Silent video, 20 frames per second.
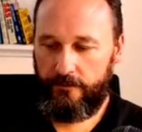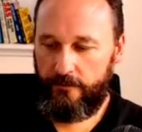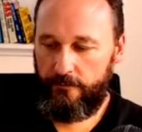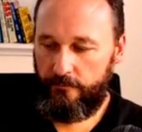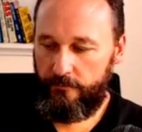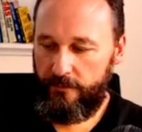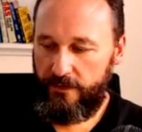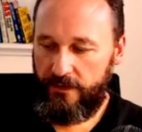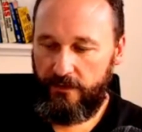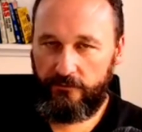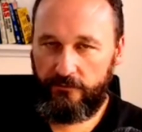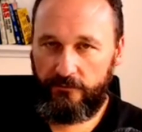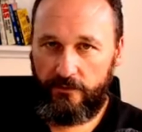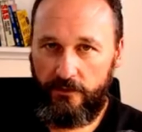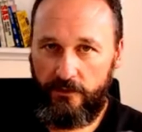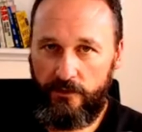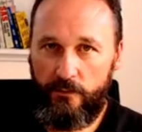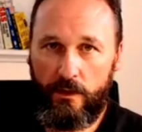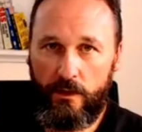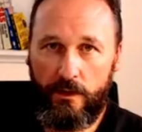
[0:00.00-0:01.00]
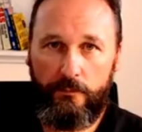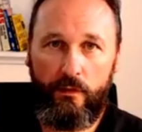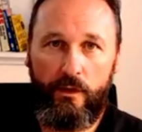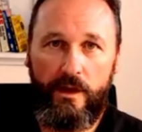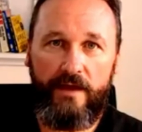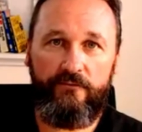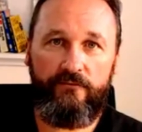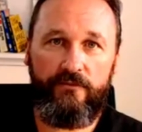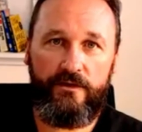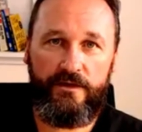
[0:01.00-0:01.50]
Because you want to put
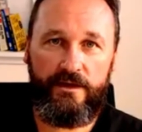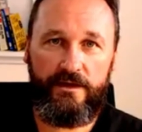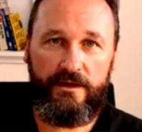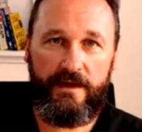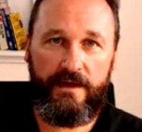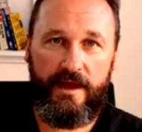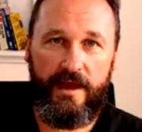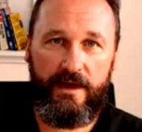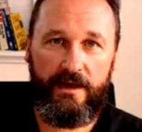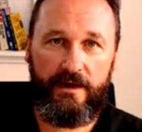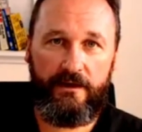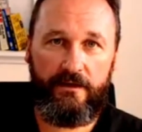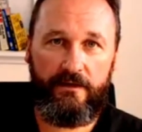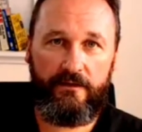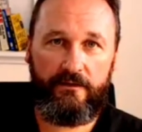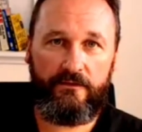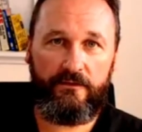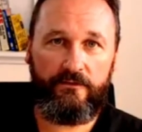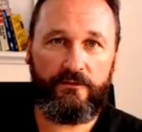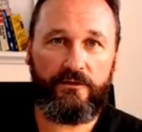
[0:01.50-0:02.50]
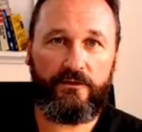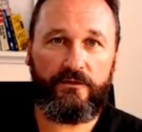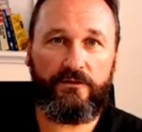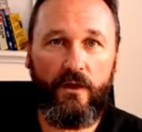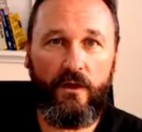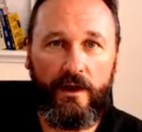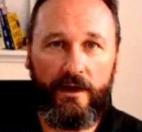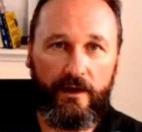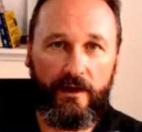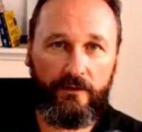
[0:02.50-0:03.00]
everything you can into this. If it's a
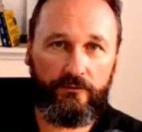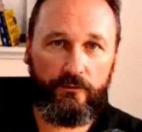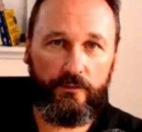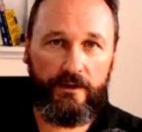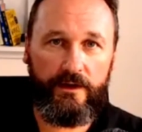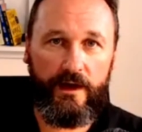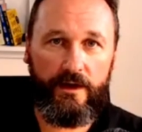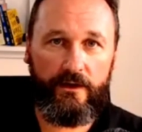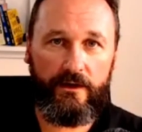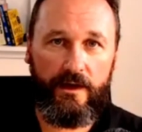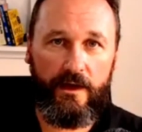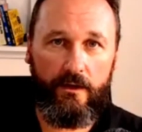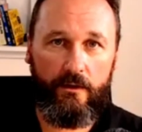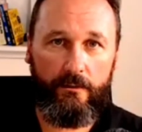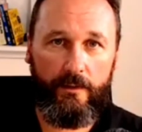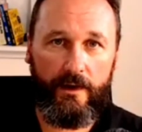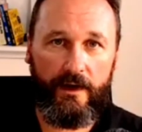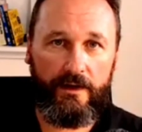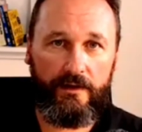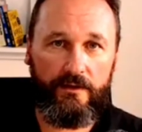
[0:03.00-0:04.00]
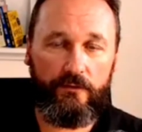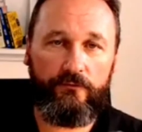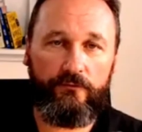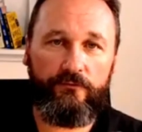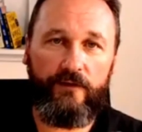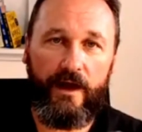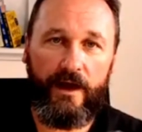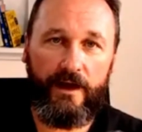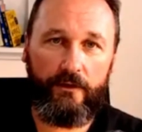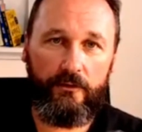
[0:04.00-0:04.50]
side hustle, you don't care about it, you'll
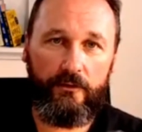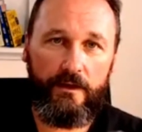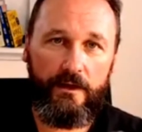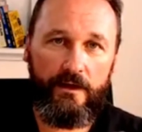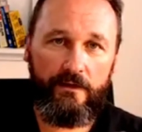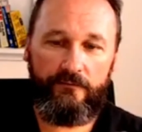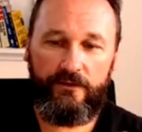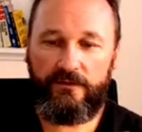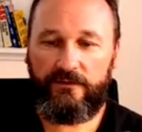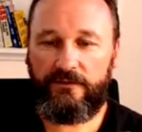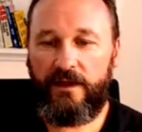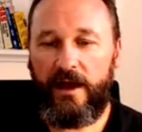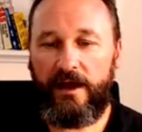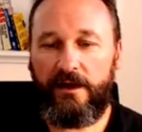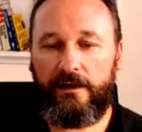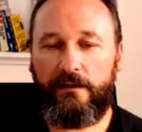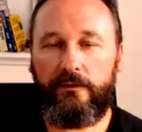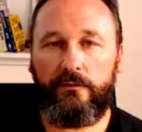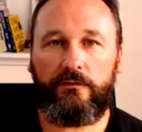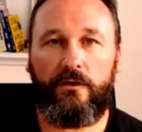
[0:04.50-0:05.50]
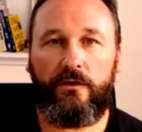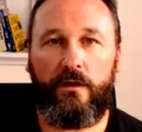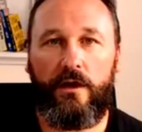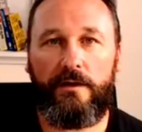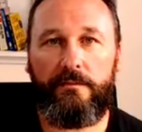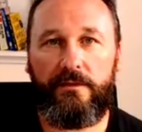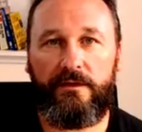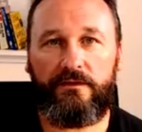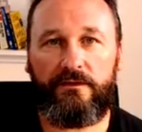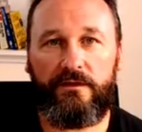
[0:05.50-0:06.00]
fail. If you start a little
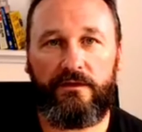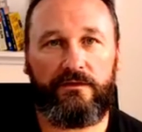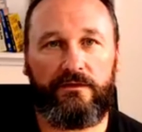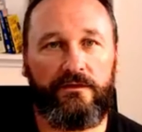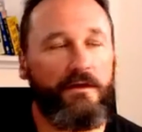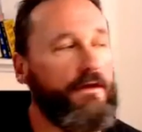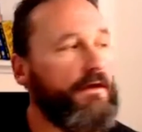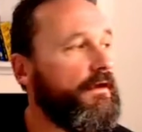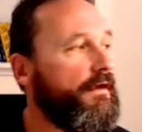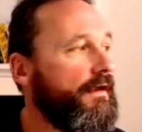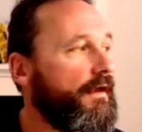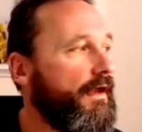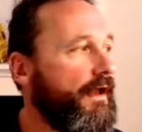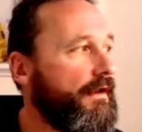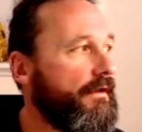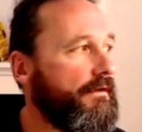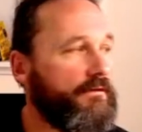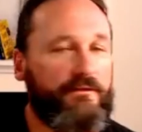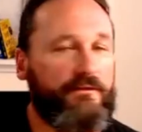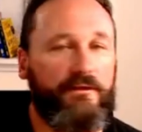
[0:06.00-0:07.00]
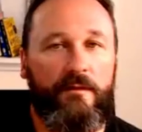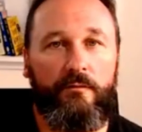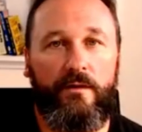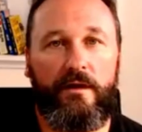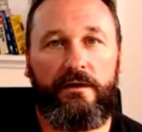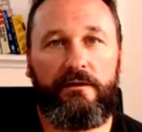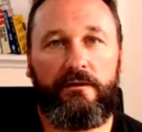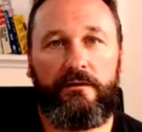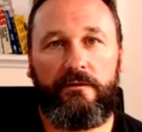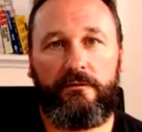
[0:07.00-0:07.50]
side business and
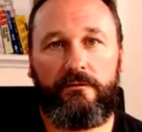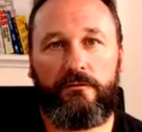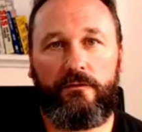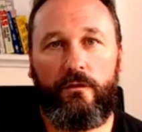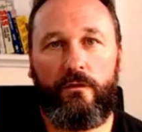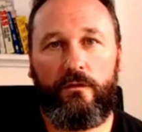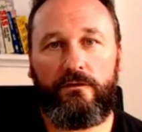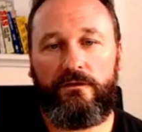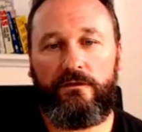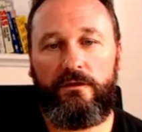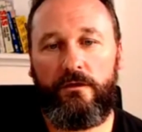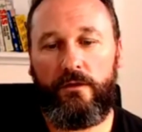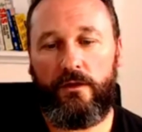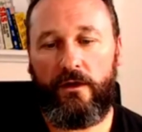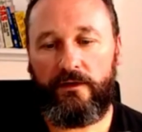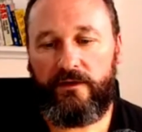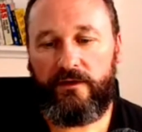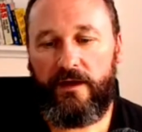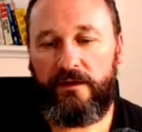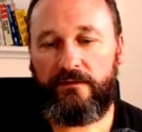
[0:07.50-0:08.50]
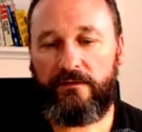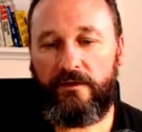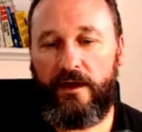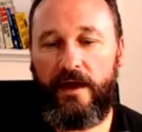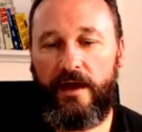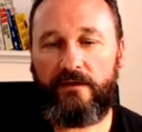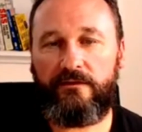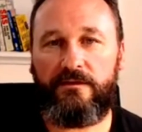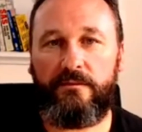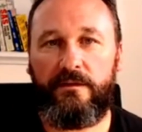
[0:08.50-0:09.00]
someone talks to you and I say, so
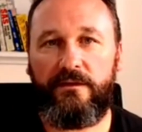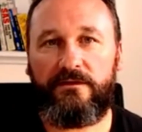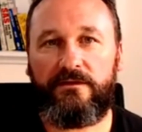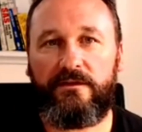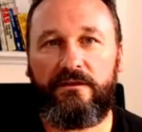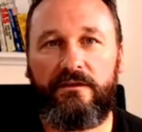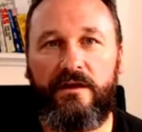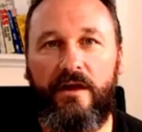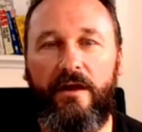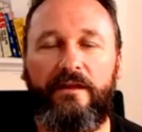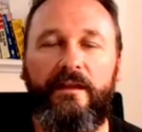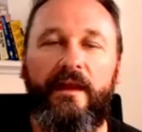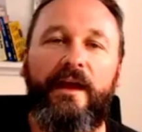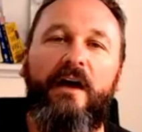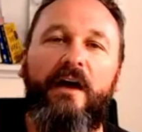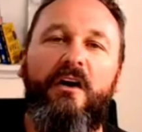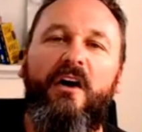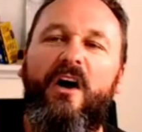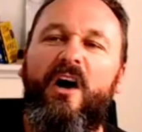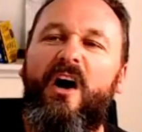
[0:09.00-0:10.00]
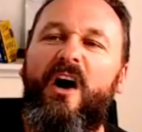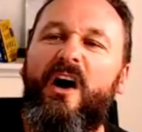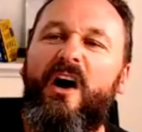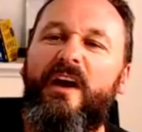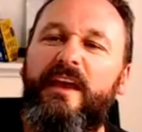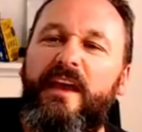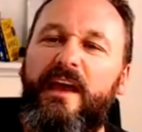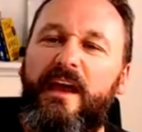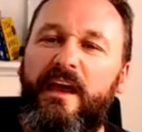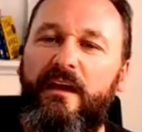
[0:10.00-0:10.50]
how's your business going? They go, oh
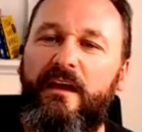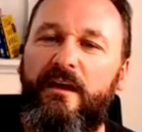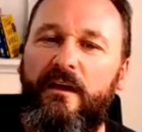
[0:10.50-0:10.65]
yeah,